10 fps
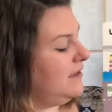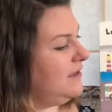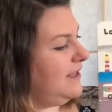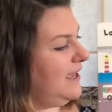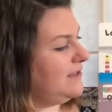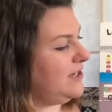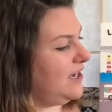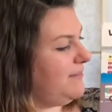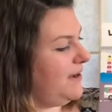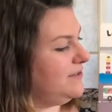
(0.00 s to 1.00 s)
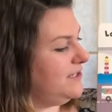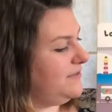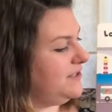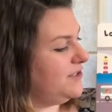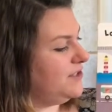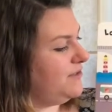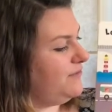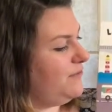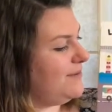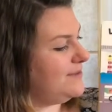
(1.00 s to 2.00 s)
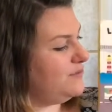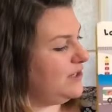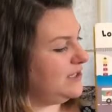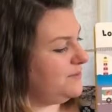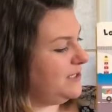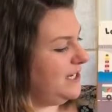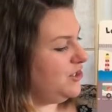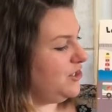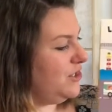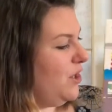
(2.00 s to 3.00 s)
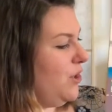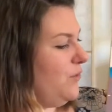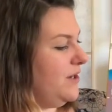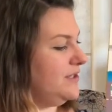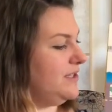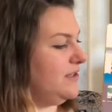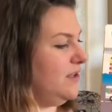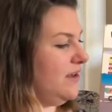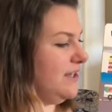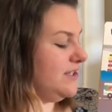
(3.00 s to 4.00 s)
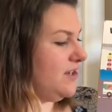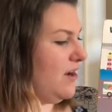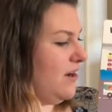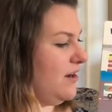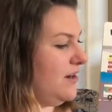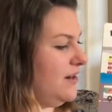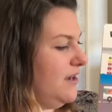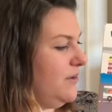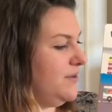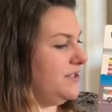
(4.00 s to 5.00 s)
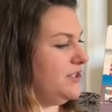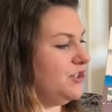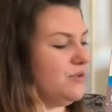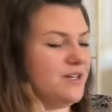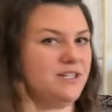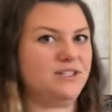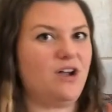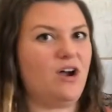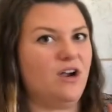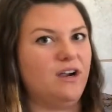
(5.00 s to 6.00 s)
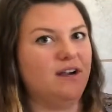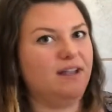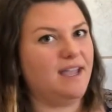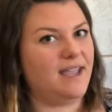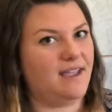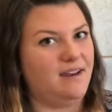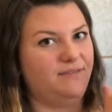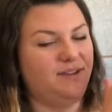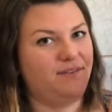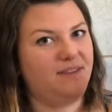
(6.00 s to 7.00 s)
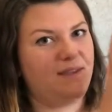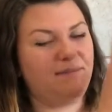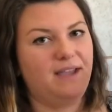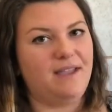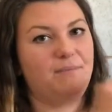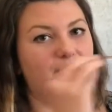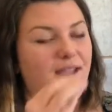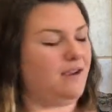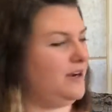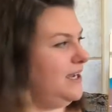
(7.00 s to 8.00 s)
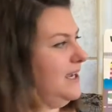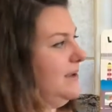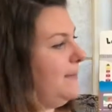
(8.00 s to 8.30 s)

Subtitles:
They talk about different forms of transportation, what is the longest car, what is the shortest car, and kind of giving them that comparing.